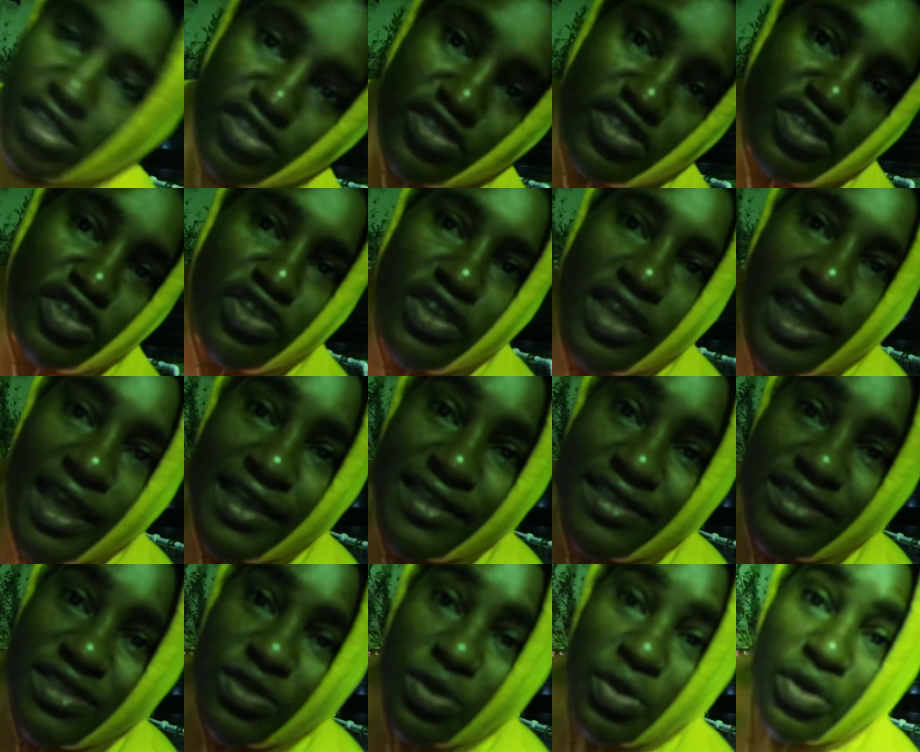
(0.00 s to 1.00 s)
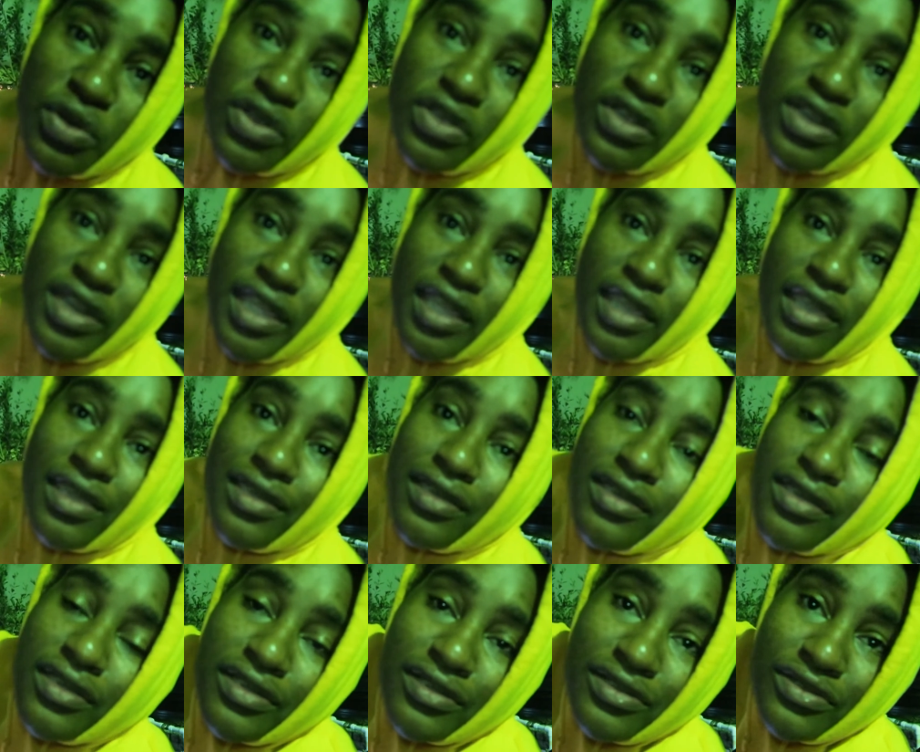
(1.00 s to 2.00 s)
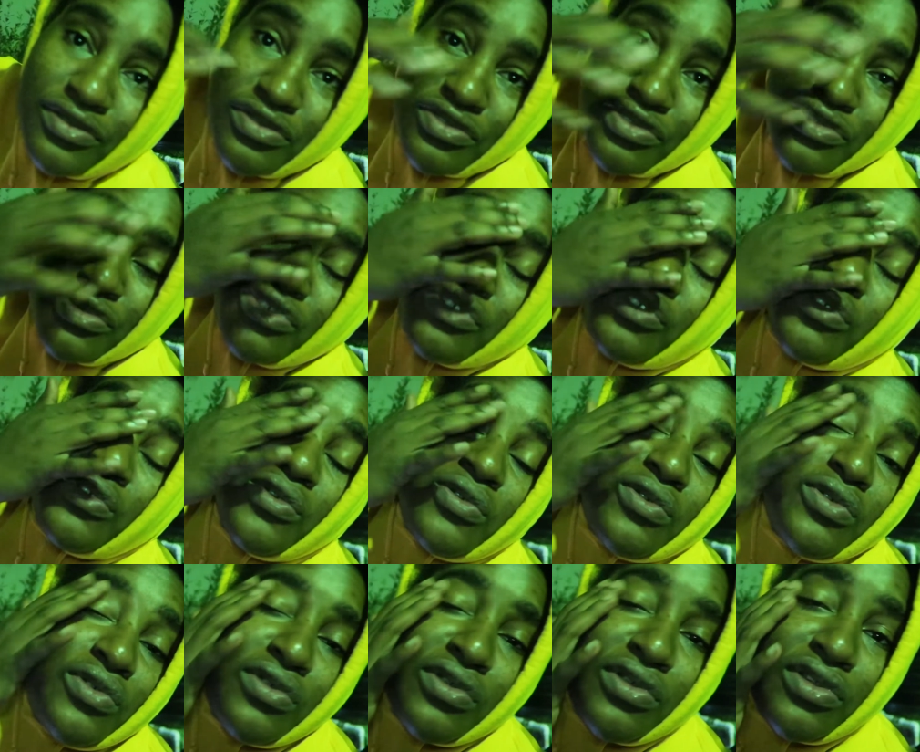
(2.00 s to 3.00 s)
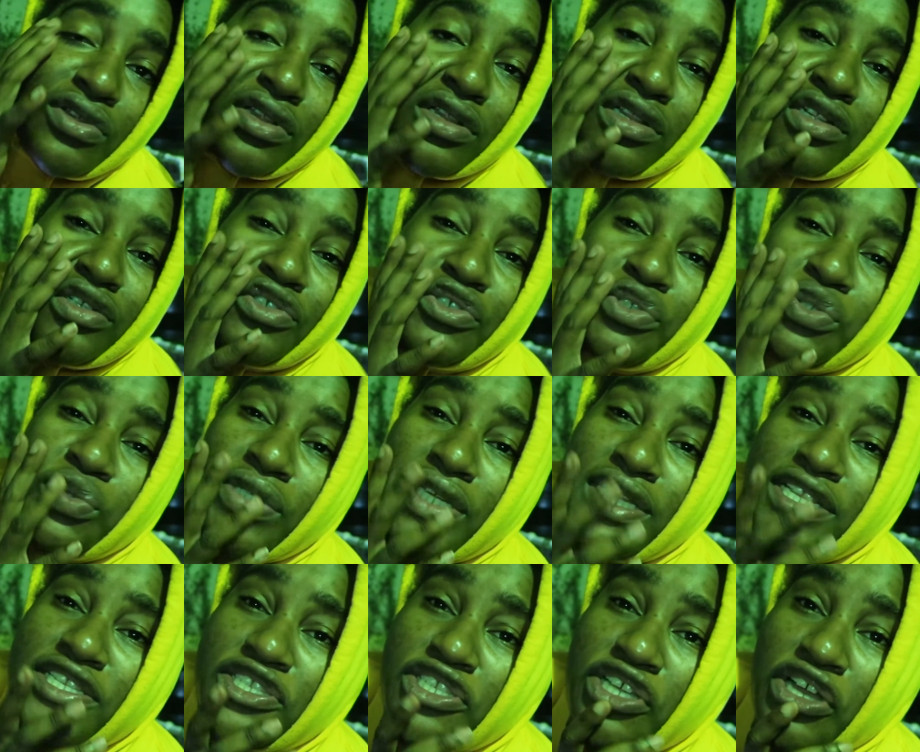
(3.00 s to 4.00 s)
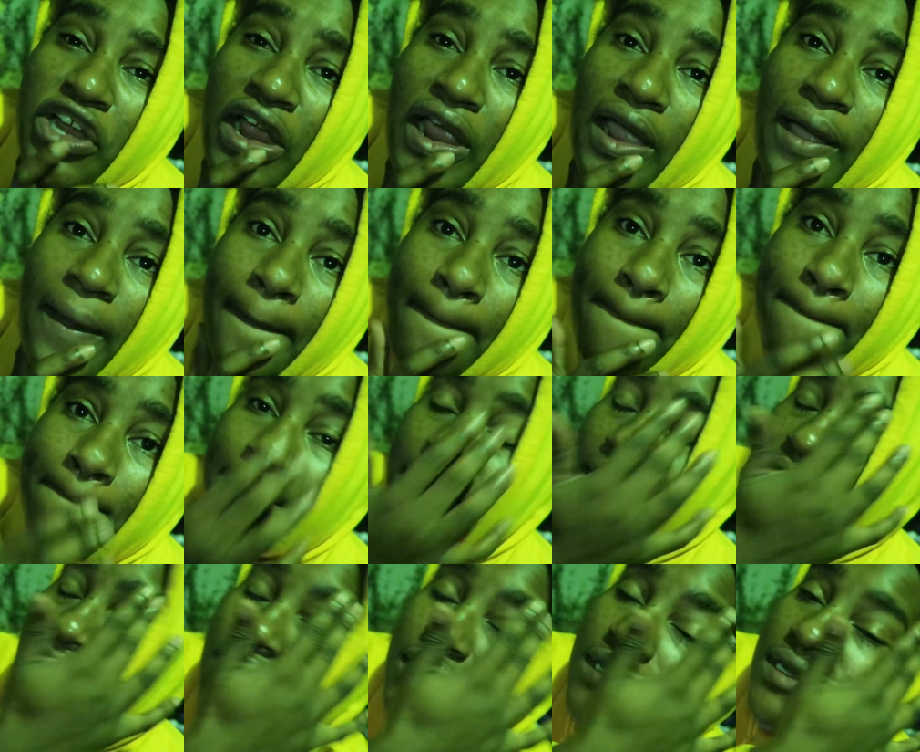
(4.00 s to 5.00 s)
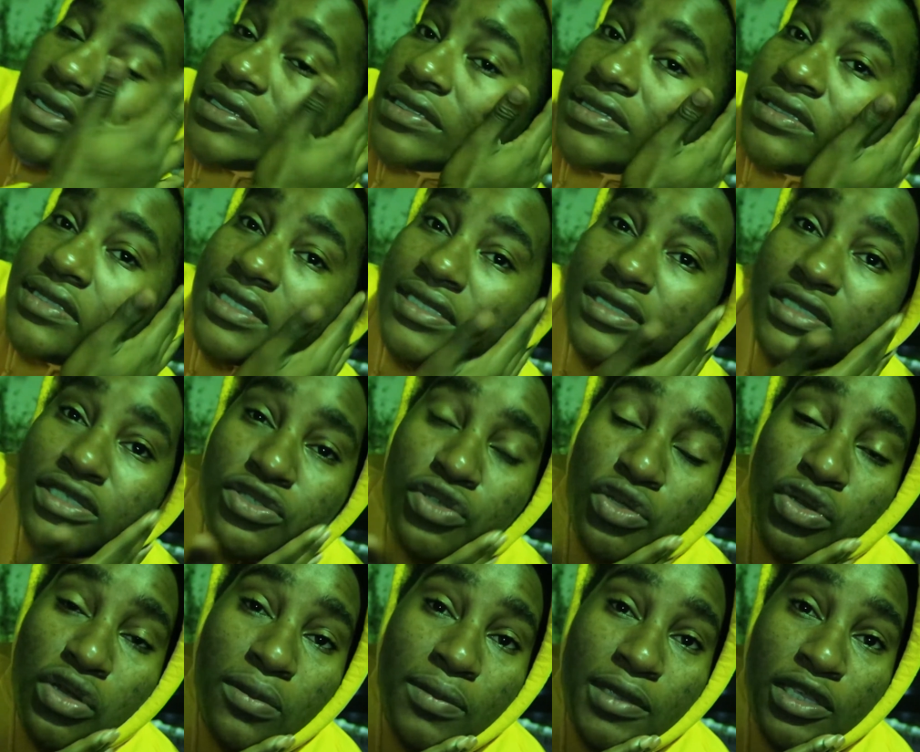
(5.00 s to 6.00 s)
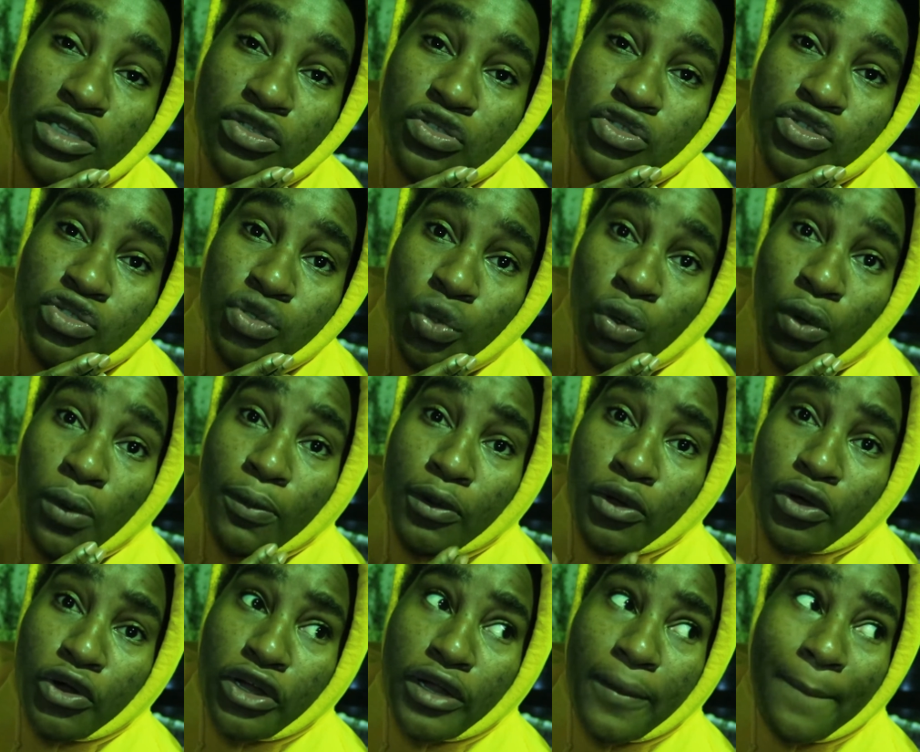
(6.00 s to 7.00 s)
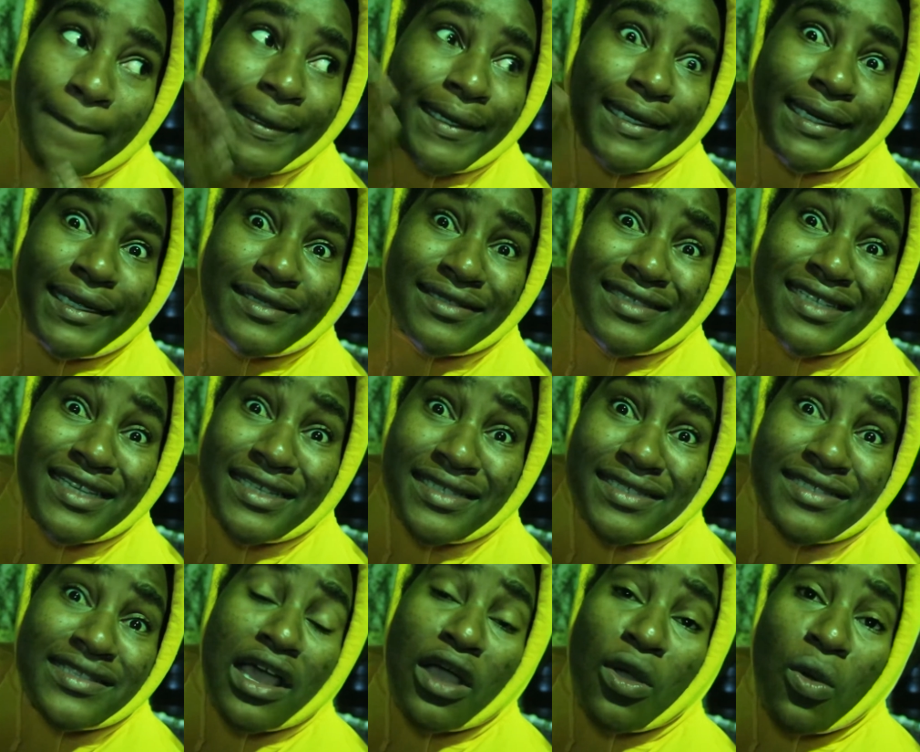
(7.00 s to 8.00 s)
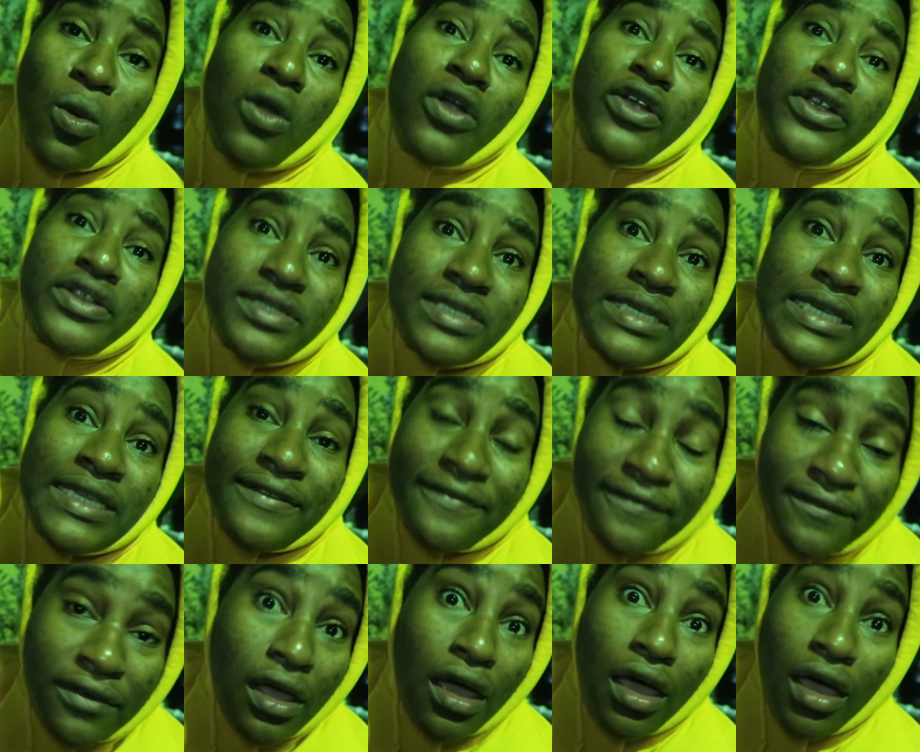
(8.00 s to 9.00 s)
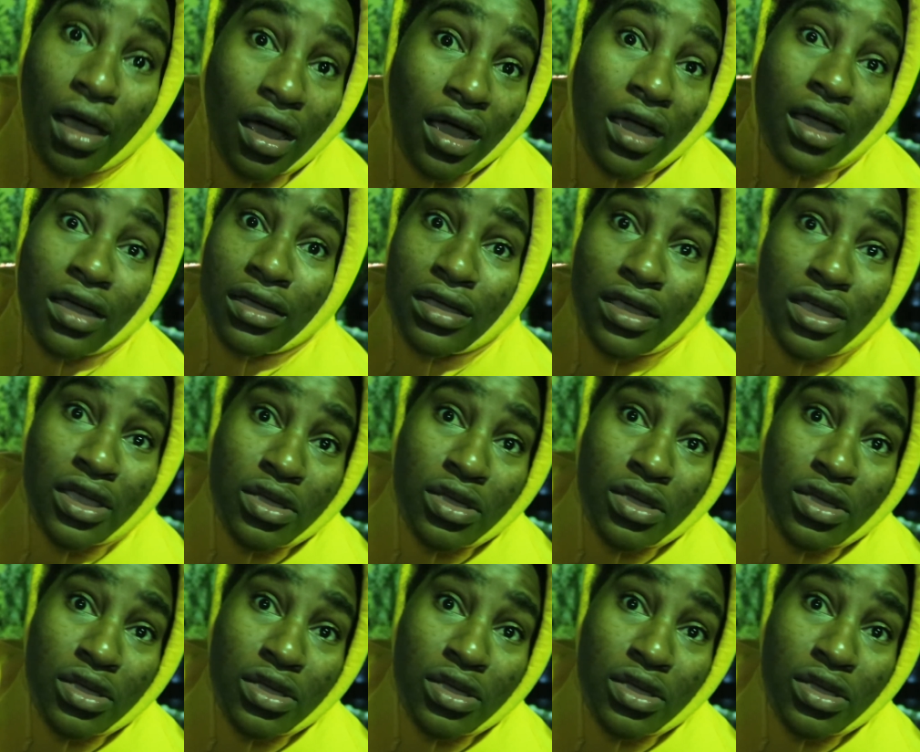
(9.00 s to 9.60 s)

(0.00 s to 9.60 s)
So you guys gonna like scroll through Instagram? This is gonna be so boring, but it is a quarantine vlog.